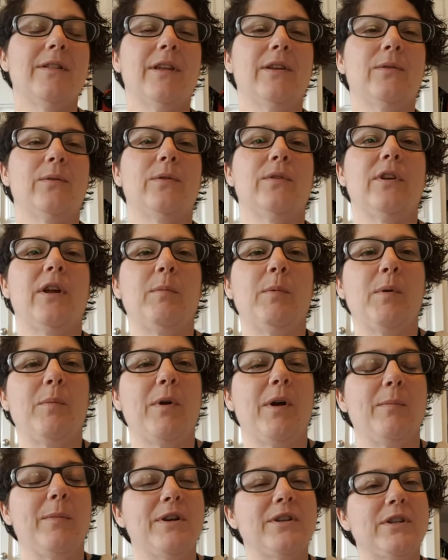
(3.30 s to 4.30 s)
Thanks for
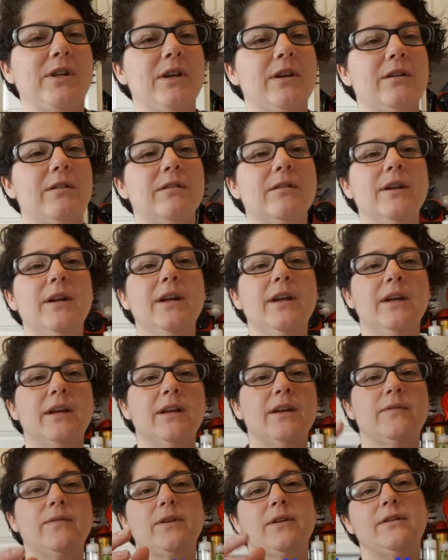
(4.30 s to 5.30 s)
stopping by my channel.
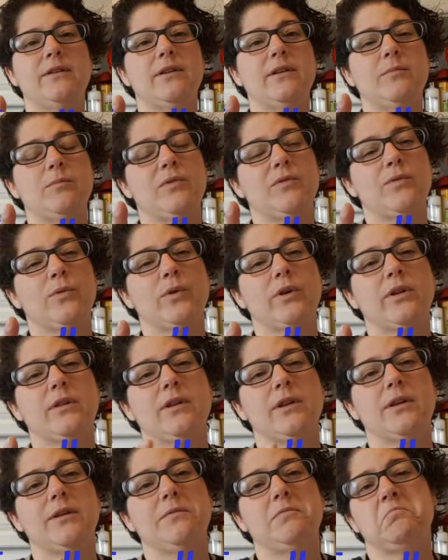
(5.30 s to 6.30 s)
If you did, before
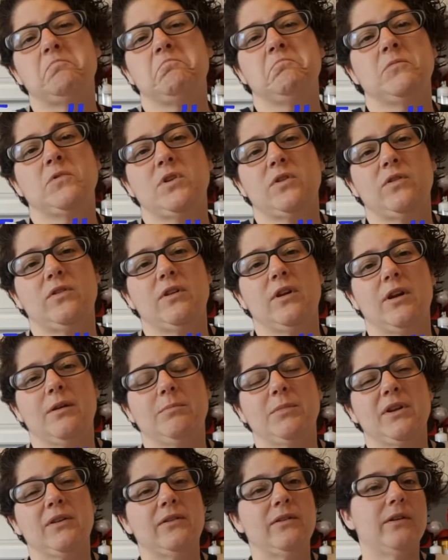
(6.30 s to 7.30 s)
you leave, just
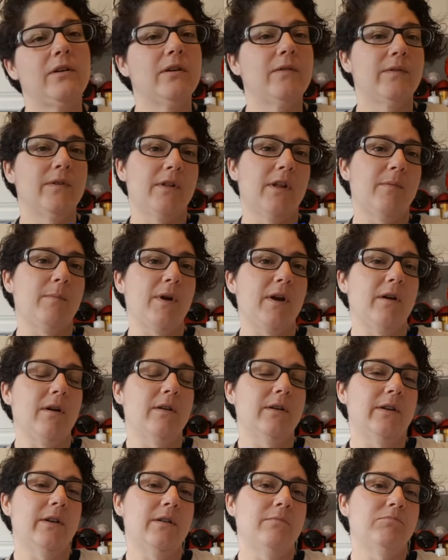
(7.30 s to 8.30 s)
stop, consider if you like my
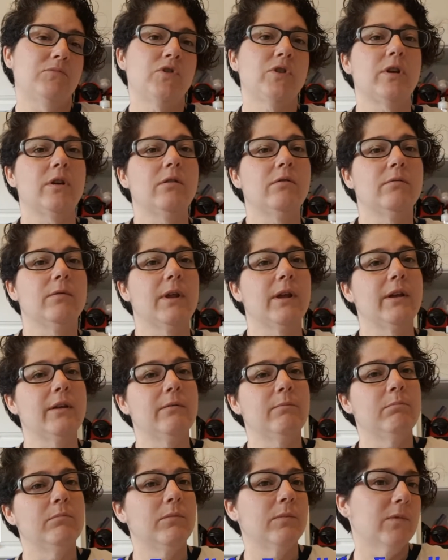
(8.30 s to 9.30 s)
content, share,
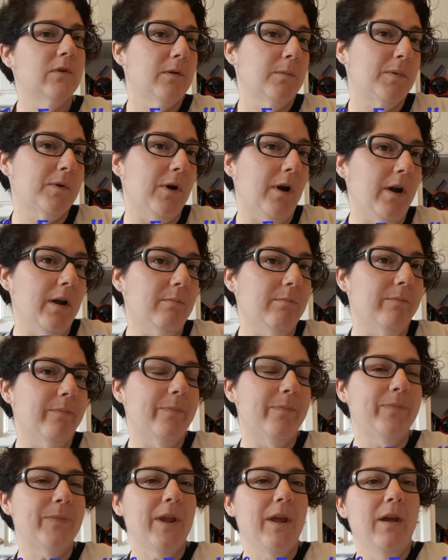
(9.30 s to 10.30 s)
like, subscribe.
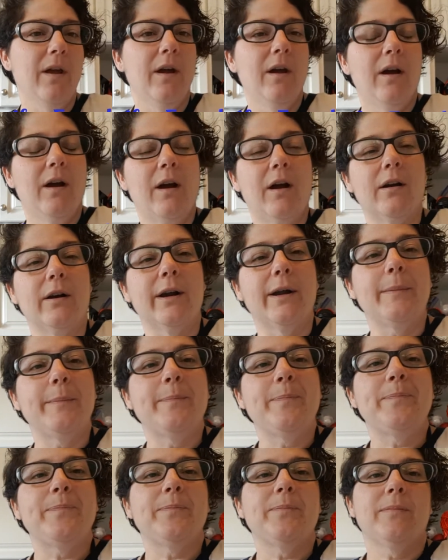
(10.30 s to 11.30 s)
All right,
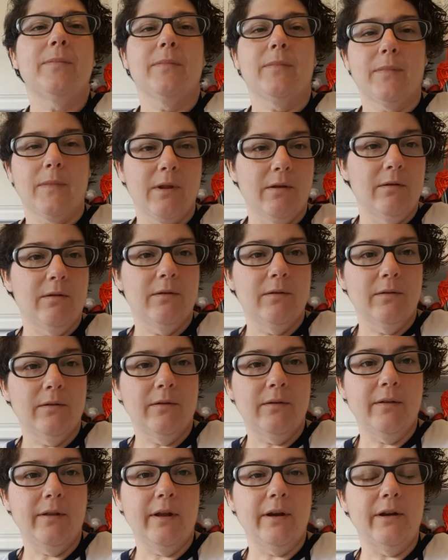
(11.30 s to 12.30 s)

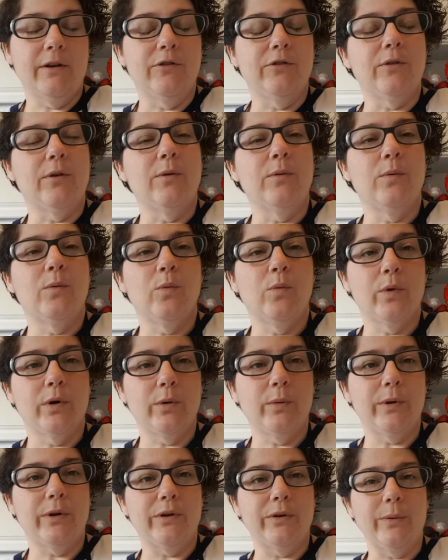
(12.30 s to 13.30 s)
slight intro.
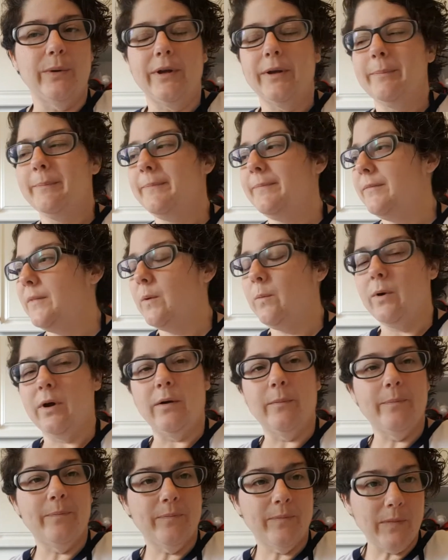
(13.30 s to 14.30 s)
What are we doing?
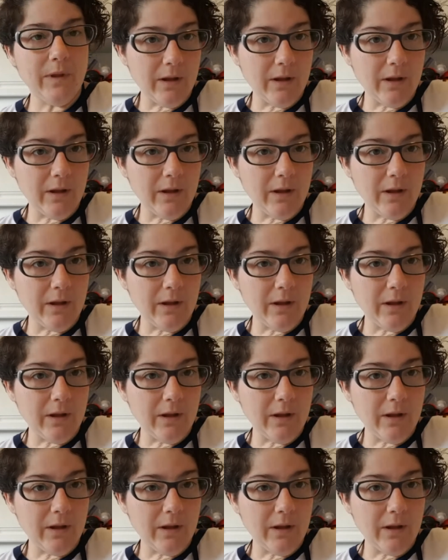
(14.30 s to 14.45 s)
Well,